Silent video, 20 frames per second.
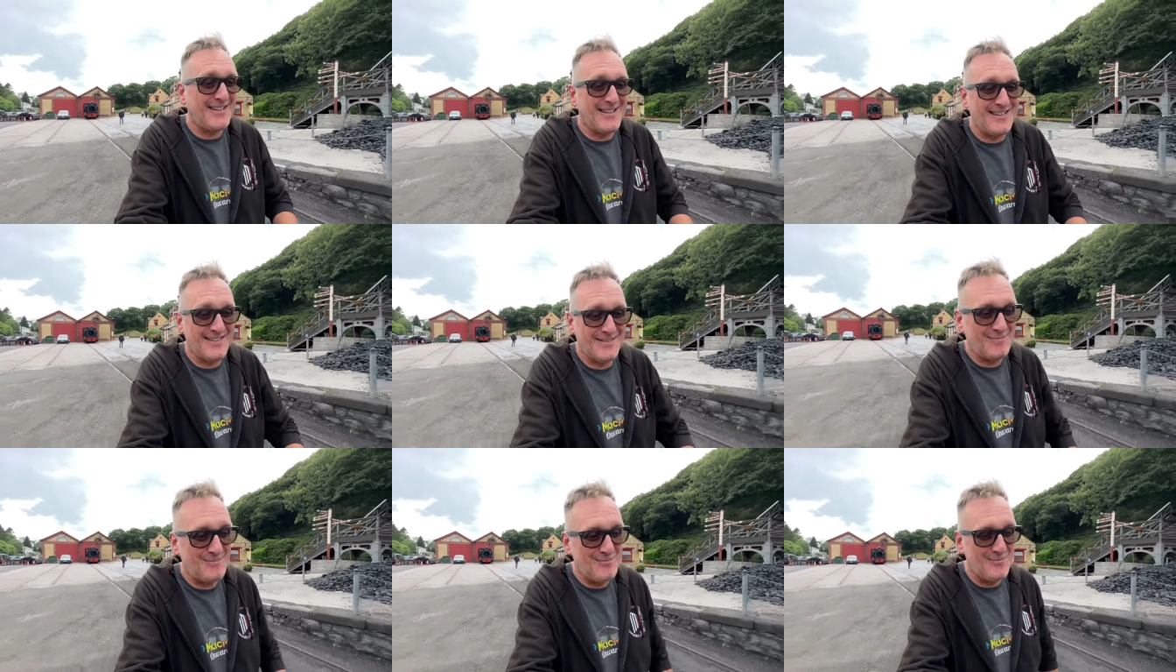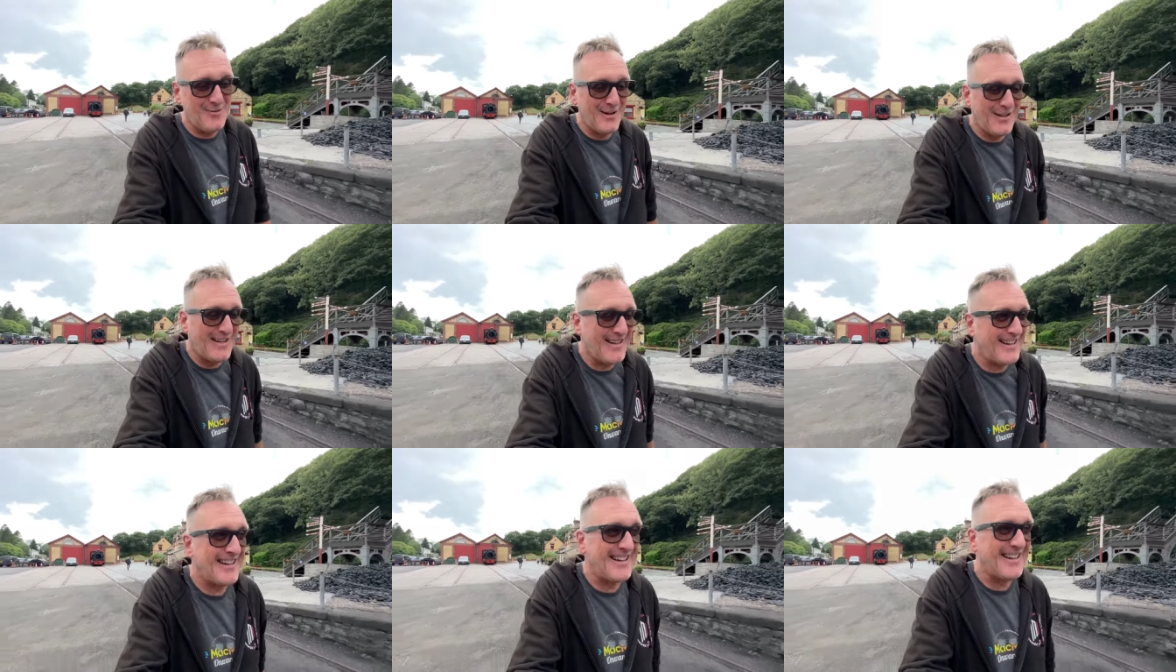it's
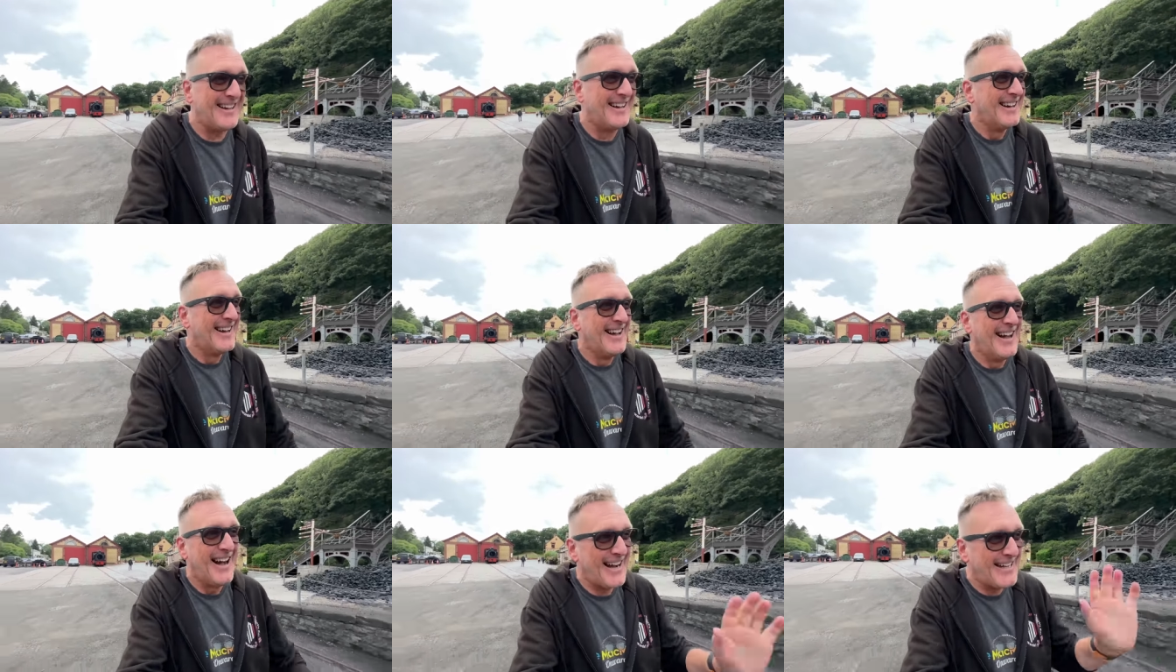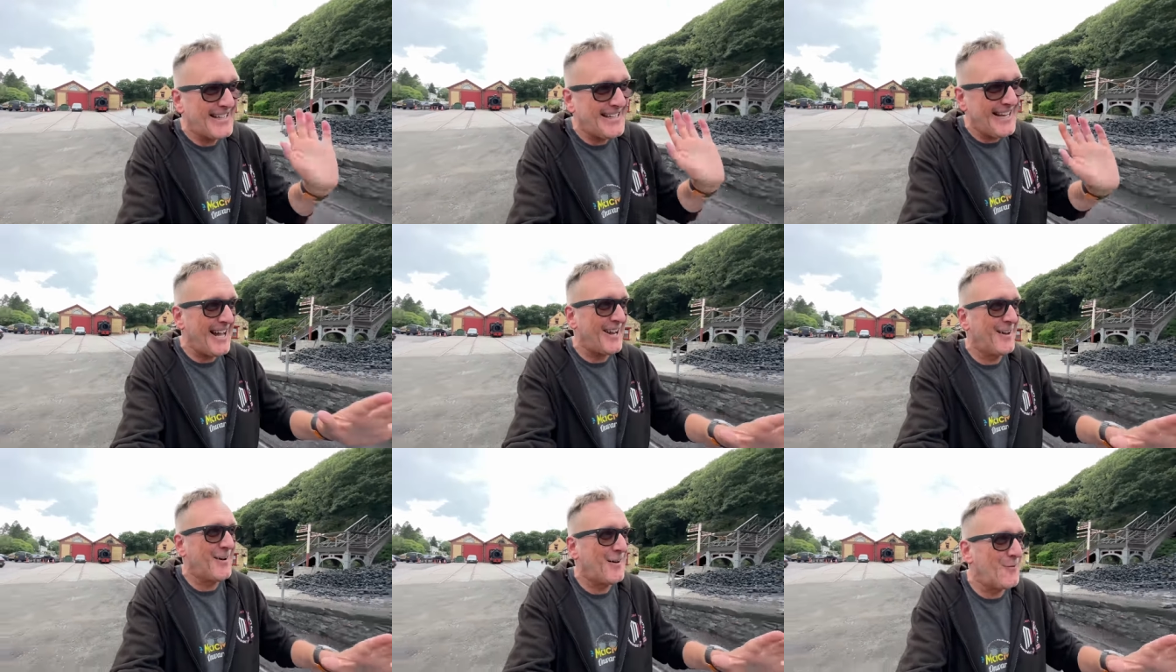brilliant. I
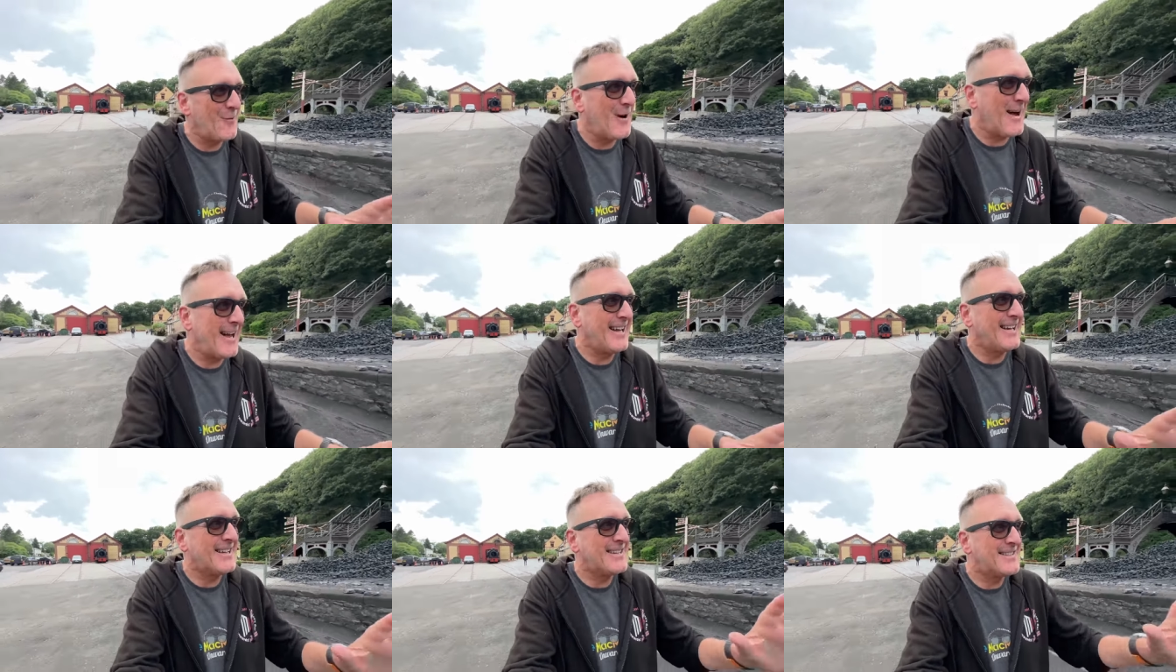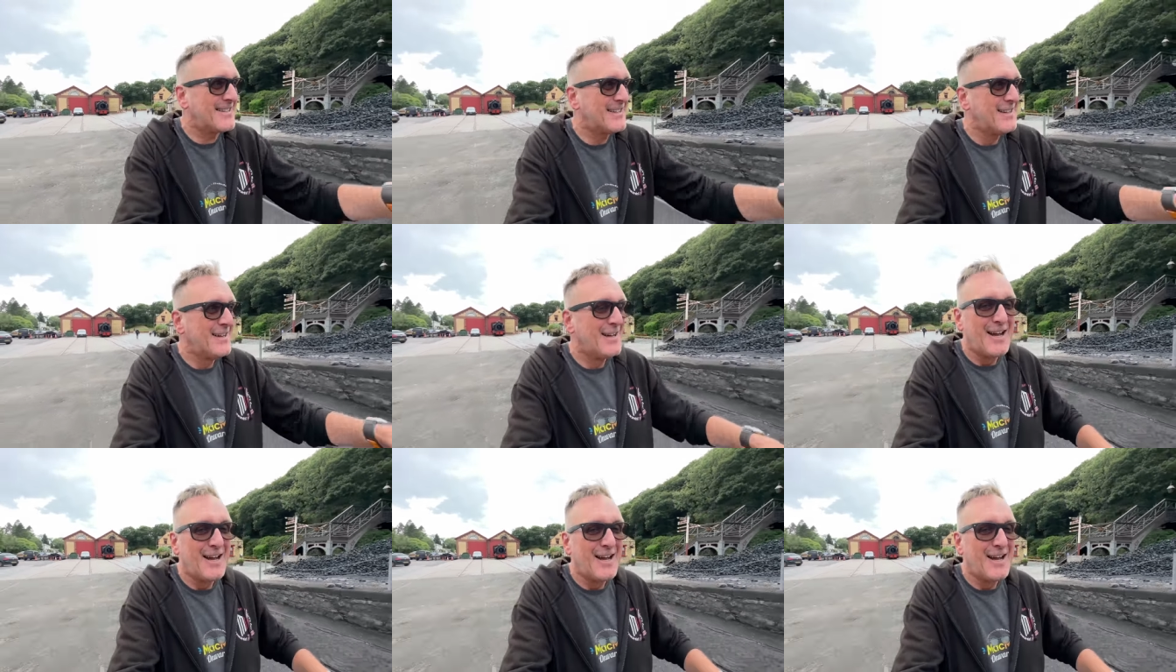cannot wait